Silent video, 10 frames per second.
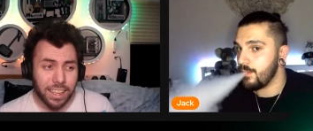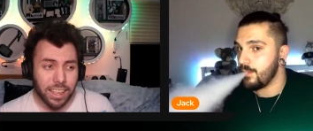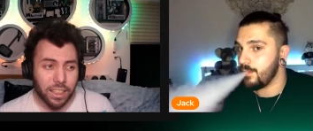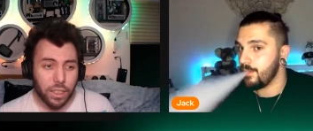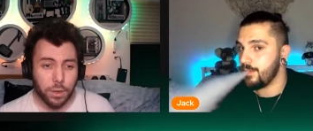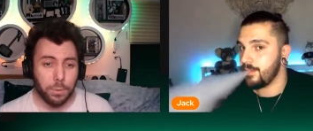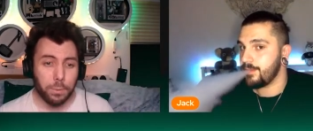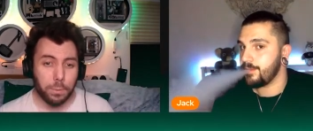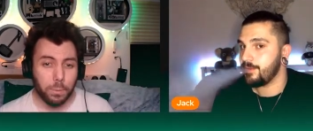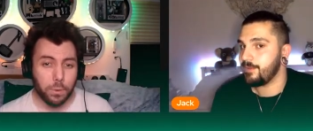Speaker 1: they
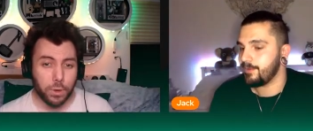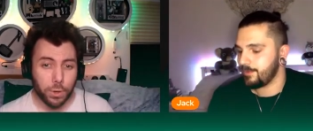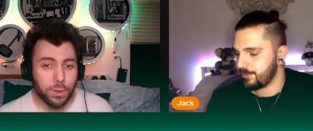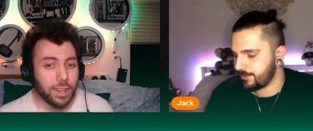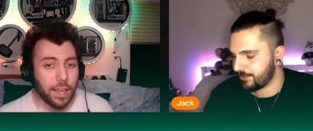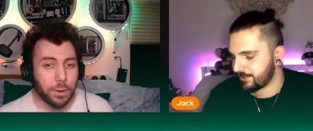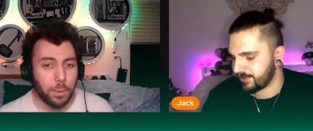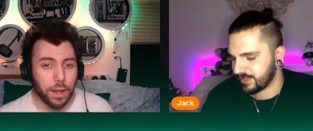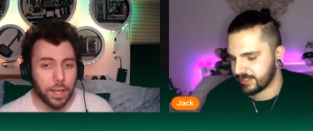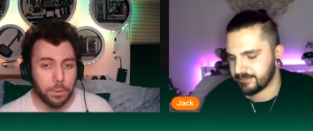could get
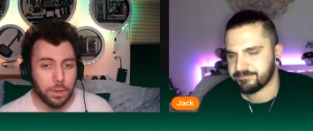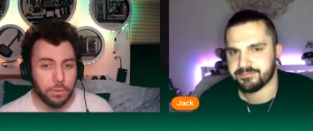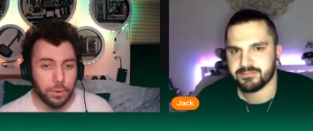away with not